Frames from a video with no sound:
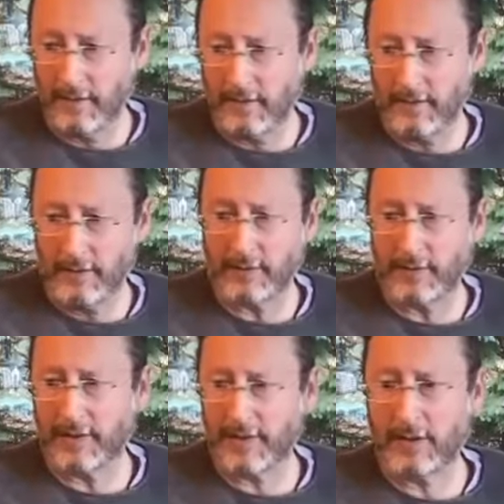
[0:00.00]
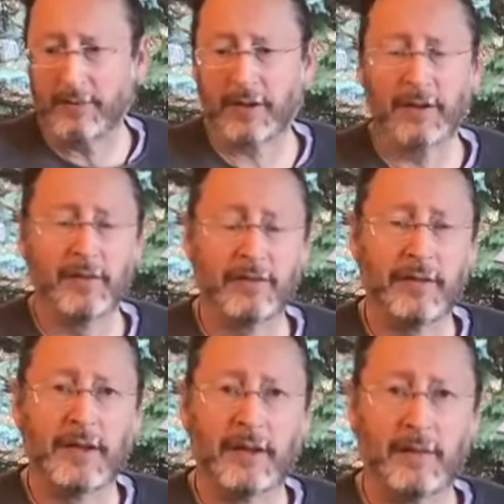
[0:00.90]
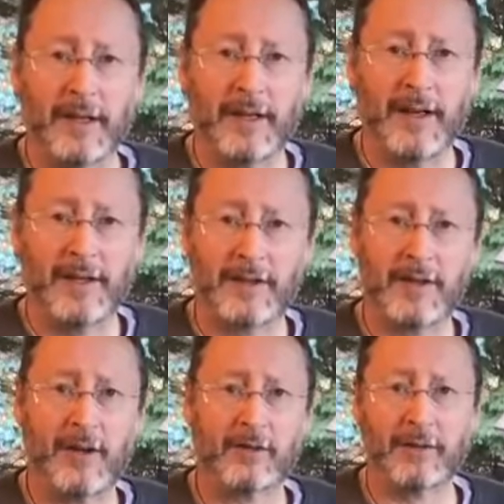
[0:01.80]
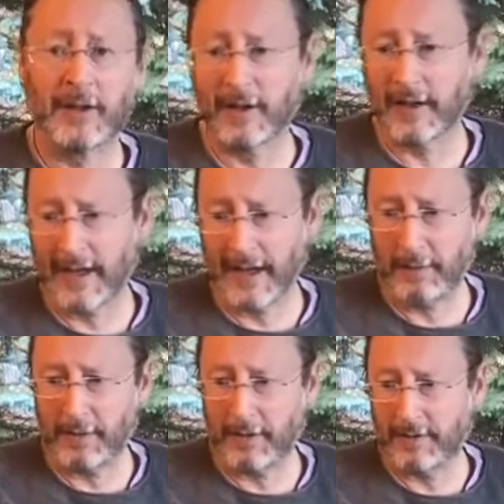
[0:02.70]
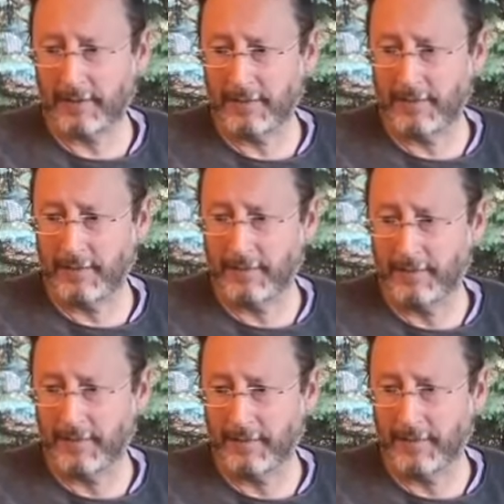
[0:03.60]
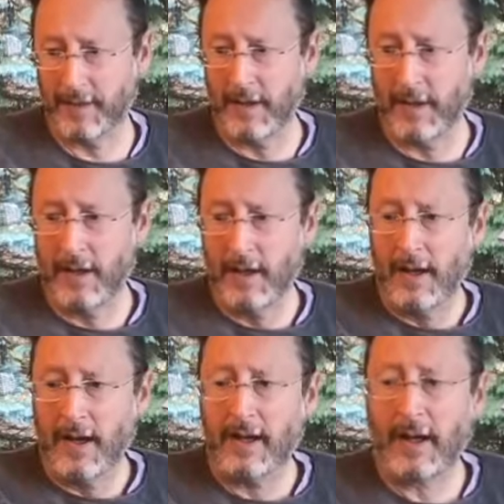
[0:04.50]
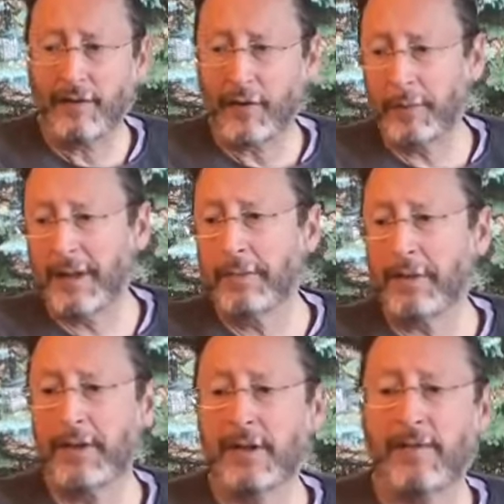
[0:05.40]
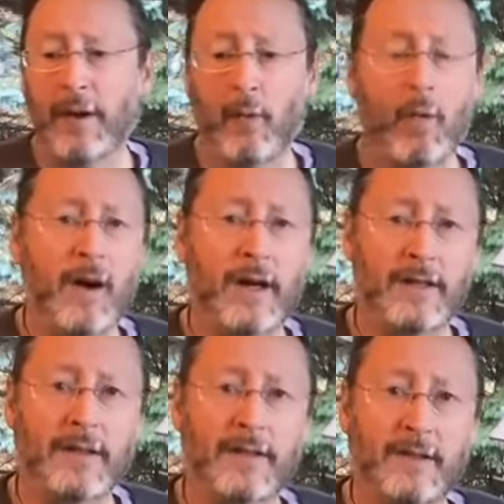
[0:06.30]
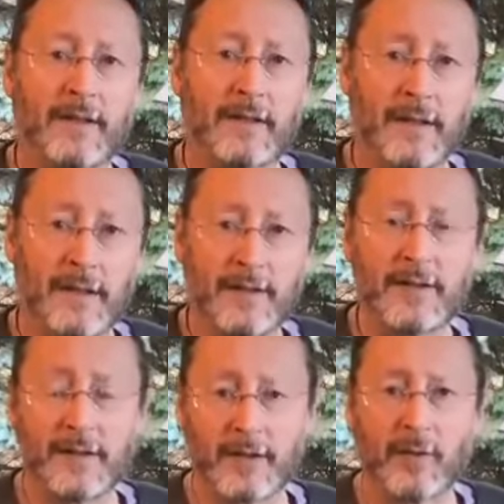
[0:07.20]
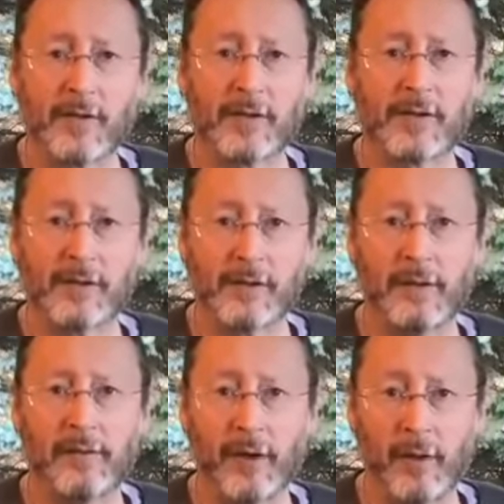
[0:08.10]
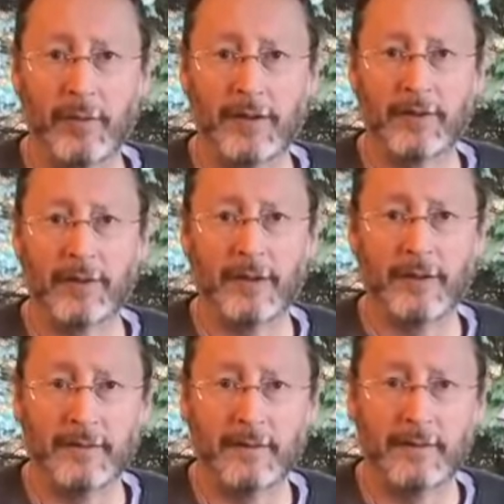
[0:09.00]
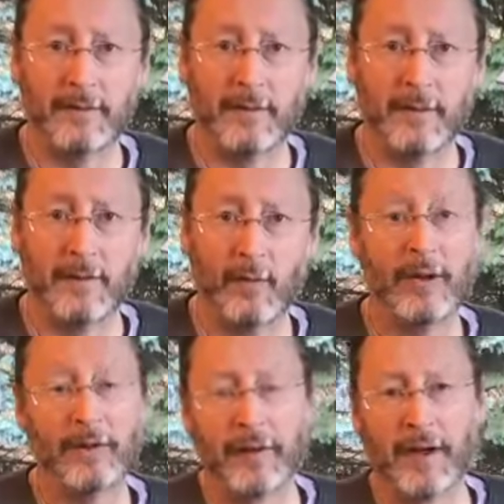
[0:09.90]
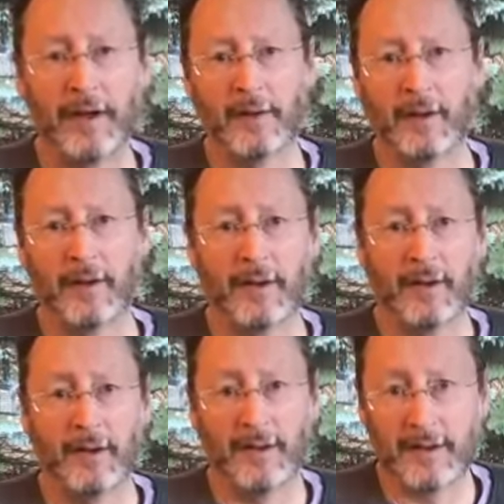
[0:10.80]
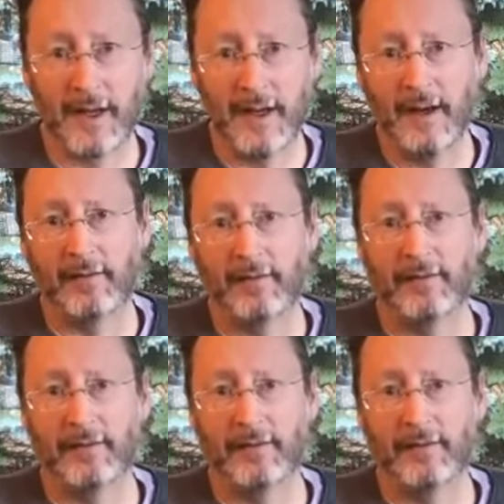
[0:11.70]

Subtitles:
which was the subject of my last talk regarding capitalism. And I firmly believe that want is the source of all misery when defined as I have.